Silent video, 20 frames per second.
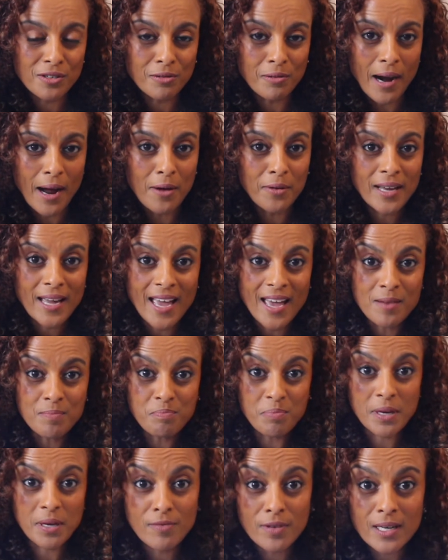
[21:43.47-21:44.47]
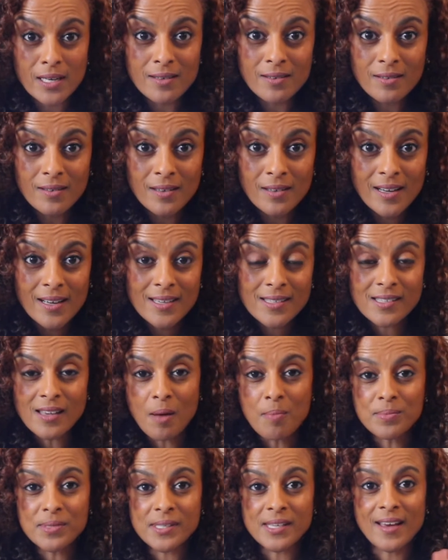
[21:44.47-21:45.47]
route and pivoted.
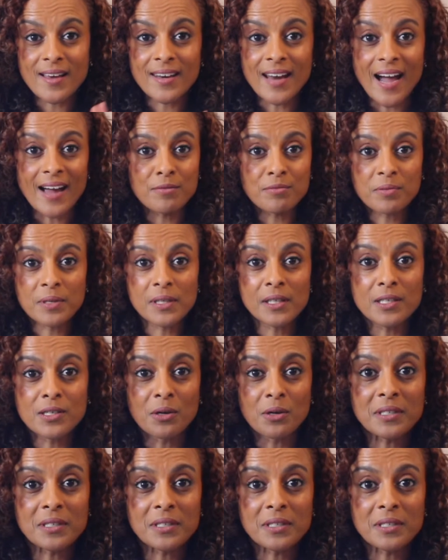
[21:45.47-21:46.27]
Some said, I really don't